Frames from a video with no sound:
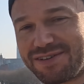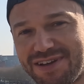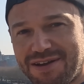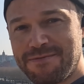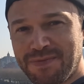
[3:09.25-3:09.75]

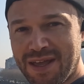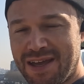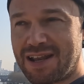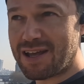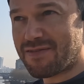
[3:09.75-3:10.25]
So
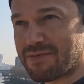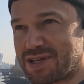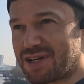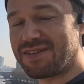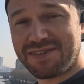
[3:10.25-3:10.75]
get a load of
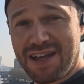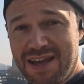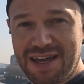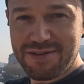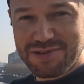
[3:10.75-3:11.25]
images,
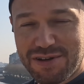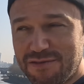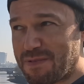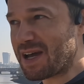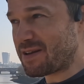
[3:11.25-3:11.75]
get the results
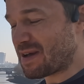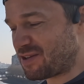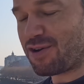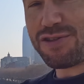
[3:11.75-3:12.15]
back in about 2 or